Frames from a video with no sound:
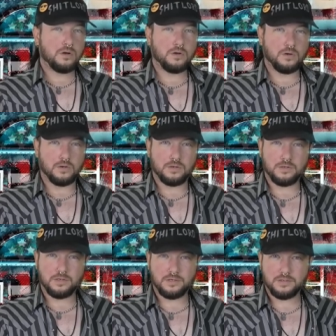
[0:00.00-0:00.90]
Oh.
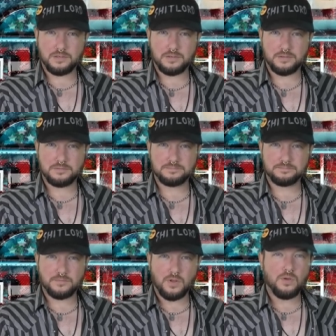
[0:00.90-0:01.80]

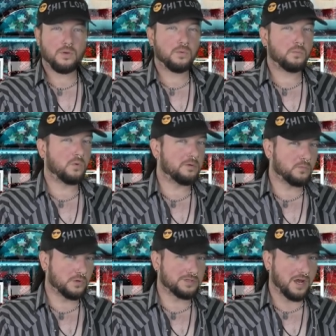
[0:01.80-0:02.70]
One
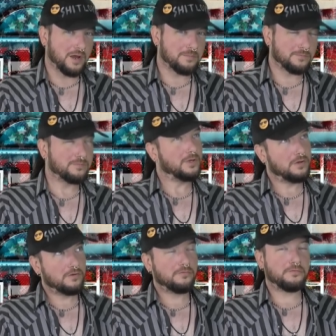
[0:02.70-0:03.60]
more time
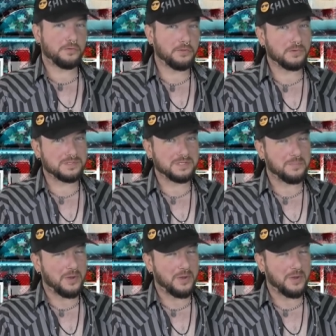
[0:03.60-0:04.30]
for those in the